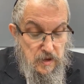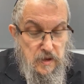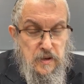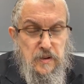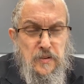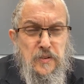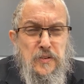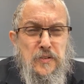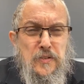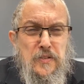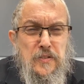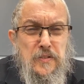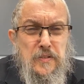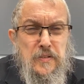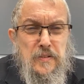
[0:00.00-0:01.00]

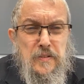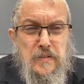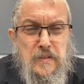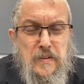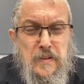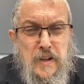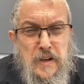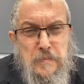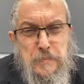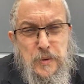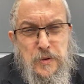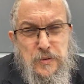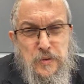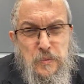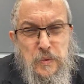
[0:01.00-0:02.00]
Is that a
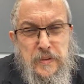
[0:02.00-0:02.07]
person,